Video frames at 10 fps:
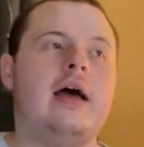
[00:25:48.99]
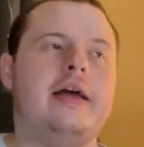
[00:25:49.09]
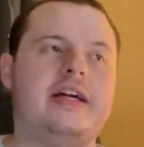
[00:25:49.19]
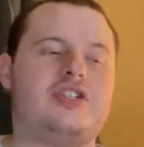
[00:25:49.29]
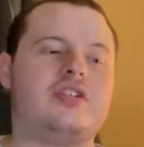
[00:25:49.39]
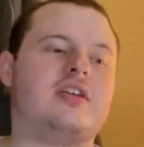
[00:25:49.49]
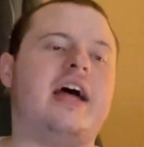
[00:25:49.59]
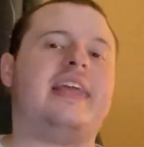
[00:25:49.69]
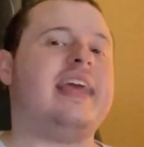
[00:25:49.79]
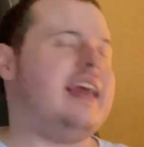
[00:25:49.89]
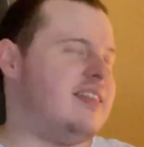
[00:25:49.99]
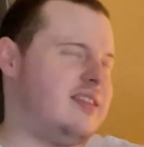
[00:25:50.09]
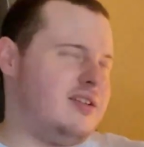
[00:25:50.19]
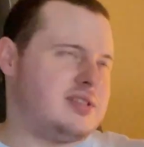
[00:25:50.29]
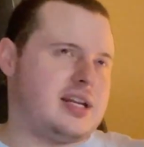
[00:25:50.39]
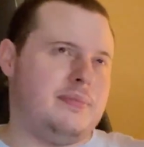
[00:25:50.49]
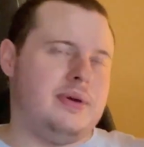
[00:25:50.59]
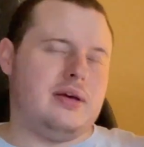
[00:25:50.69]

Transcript: It's just, like, if there's going to be,